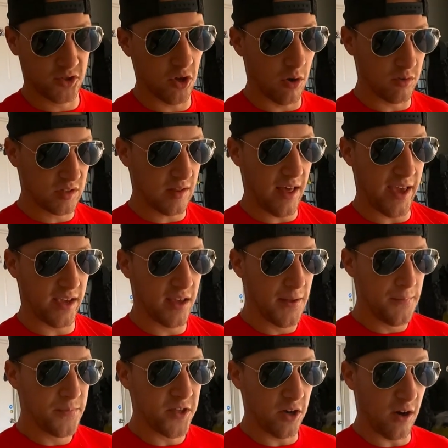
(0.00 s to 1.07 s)
So it was like,
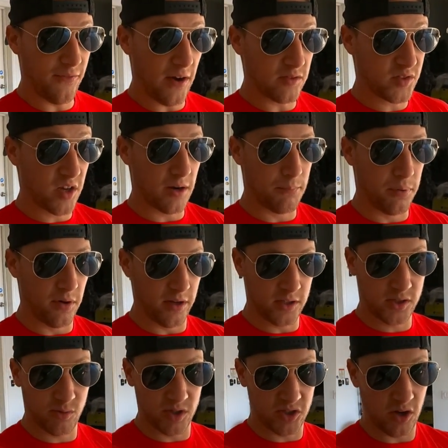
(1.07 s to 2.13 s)
you know, if I was gonna
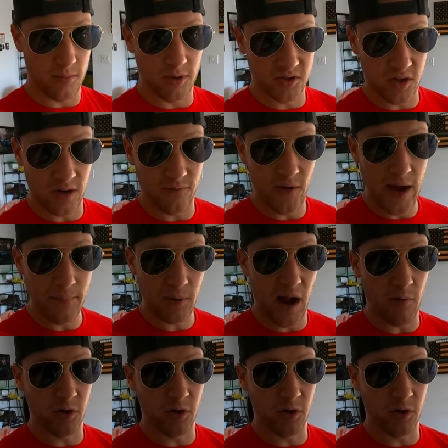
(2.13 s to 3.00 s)
put twin turbos on a Viper,